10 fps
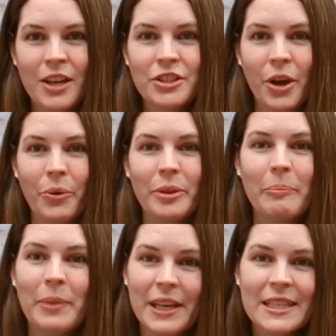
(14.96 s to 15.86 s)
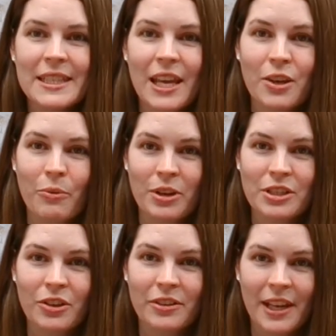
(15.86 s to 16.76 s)
So the biggest thing you want
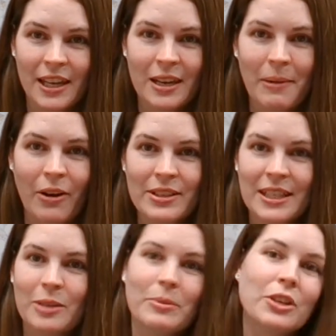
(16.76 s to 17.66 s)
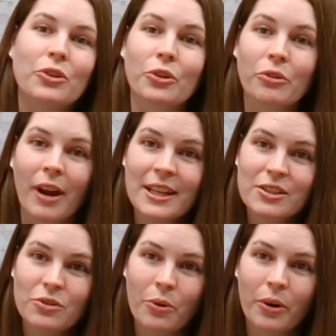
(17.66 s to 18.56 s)
to start thinking about is going to be your credit
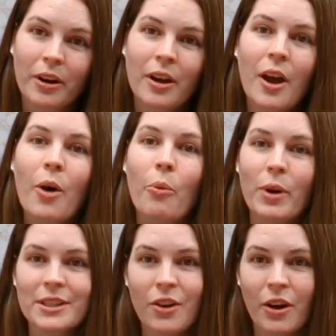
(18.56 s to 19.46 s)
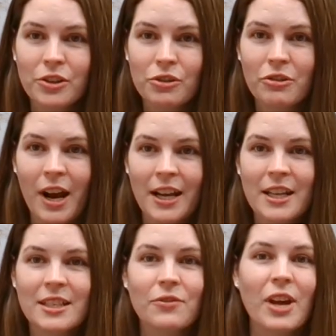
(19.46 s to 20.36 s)
score. What's on your
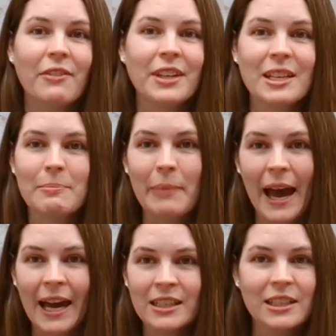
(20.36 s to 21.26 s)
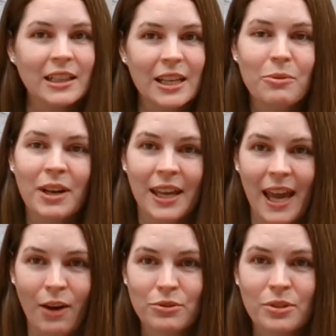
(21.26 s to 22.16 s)
credit? If you have any bad delinquent
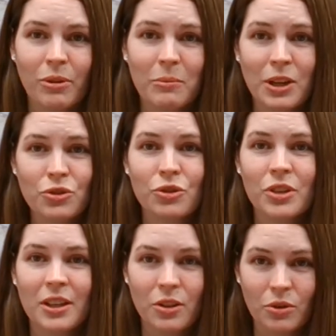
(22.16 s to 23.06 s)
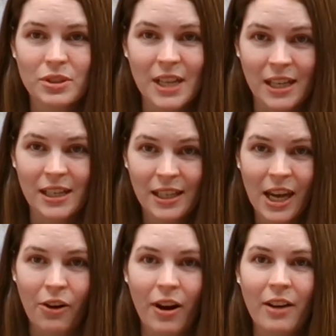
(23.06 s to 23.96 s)
accounts, you want to make sure you get those taken
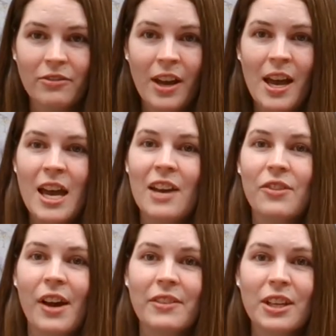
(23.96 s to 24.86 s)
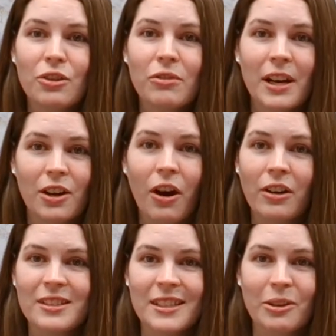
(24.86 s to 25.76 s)
care of. If you have any credit
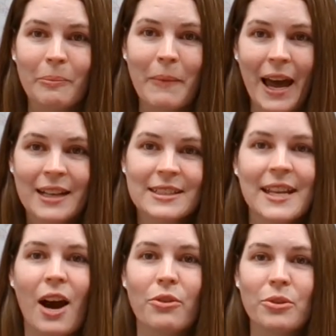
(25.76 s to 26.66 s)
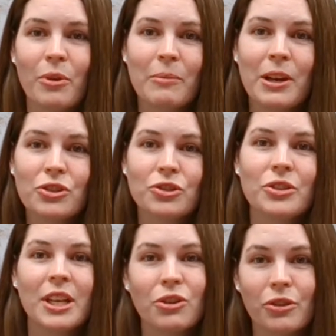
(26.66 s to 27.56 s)
cards that are maxed out, you want to make sure
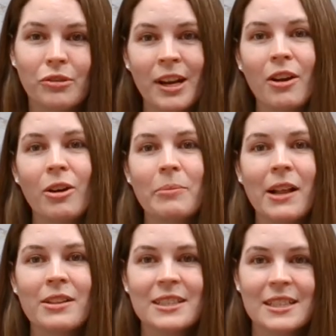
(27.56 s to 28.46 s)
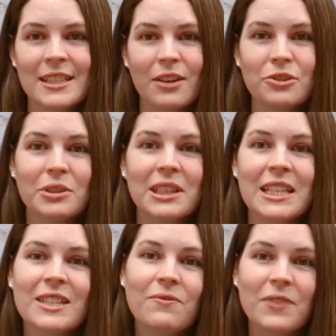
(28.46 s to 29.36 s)
you get your credit card balances down to at
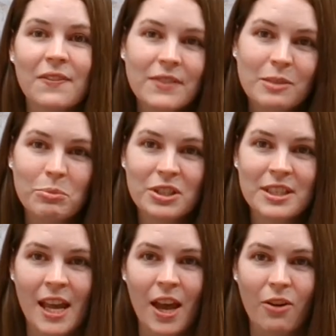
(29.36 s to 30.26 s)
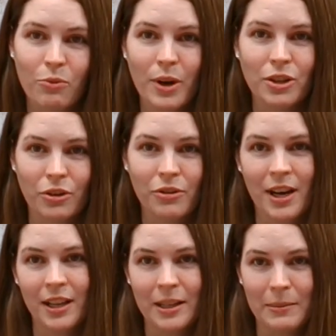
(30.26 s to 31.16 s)
least 50% of what your
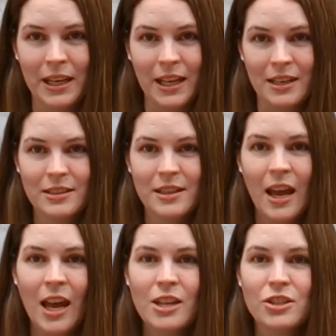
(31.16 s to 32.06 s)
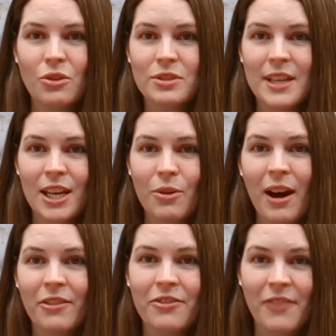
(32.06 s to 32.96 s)
credit limit is. So say you
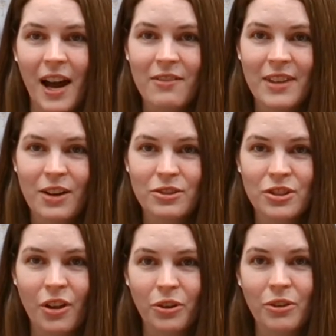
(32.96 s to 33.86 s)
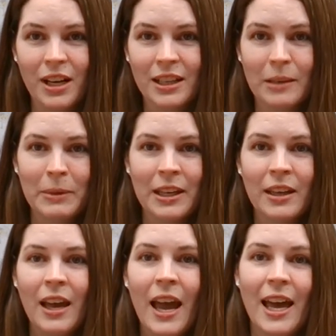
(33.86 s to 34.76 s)
have a $5,000 credit limit
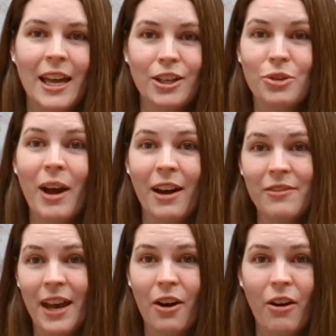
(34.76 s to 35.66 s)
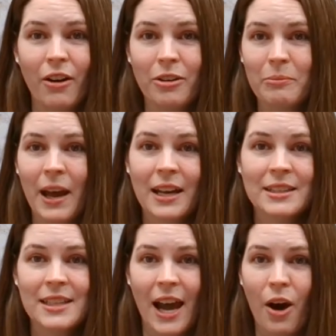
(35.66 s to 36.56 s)
and you have that card
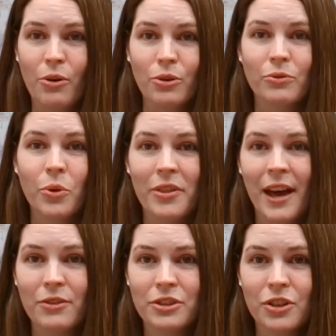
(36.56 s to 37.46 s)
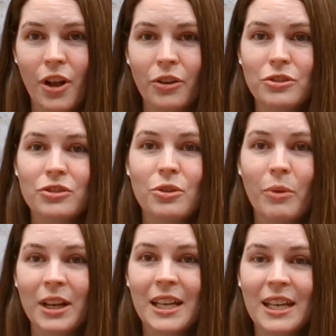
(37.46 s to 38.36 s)
maxed out, or $4,000. You
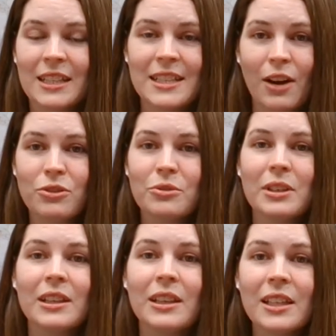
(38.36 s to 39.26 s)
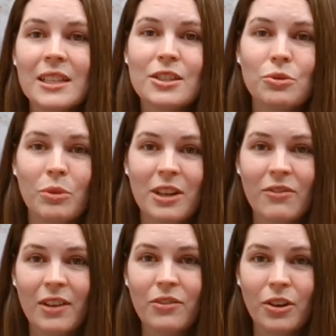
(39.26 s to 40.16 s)
want to get it down to at least
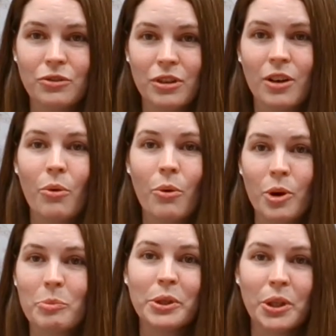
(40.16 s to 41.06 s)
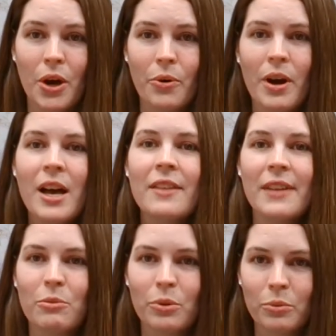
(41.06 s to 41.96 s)
$2,500 or below.
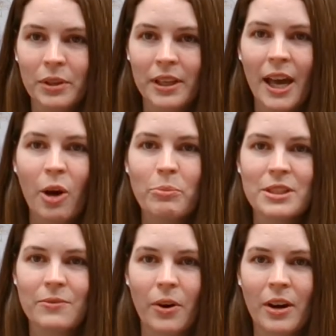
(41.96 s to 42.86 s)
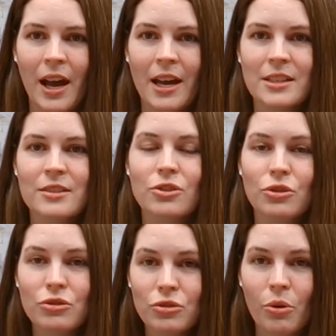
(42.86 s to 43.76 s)
That will really help as far as
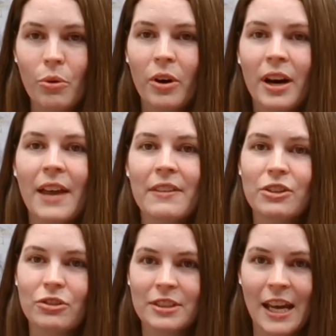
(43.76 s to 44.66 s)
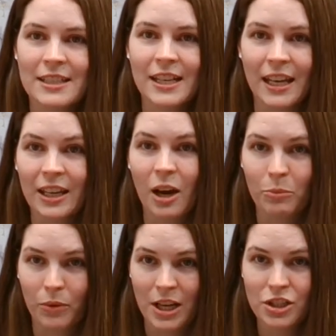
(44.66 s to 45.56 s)
your score and then your debt to
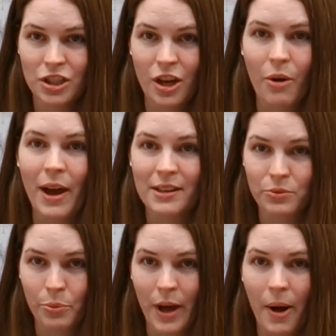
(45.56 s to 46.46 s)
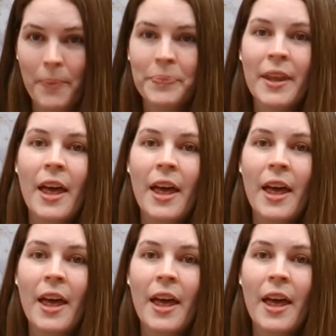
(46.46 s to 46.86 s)
income ratio as well.